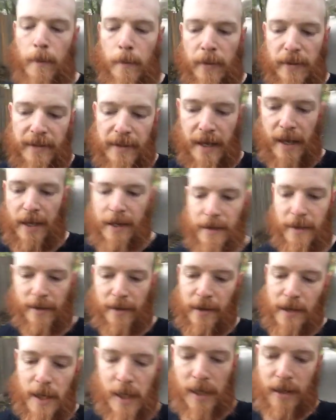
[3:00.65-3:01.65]
But
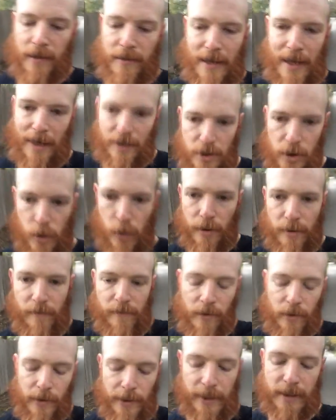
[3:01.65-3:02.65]
then that intuitive
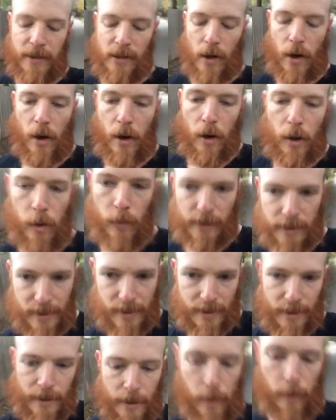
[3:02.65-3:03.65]
feeling is
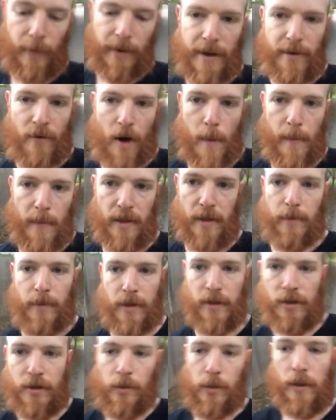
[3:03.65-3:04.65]
always there whenever I'm in the
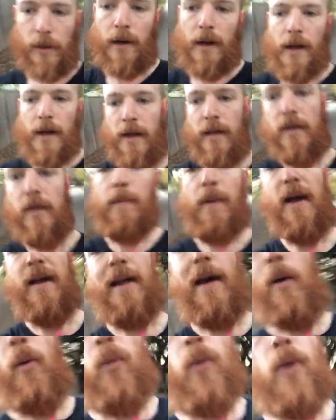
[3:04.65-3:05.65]
bookstore to buy that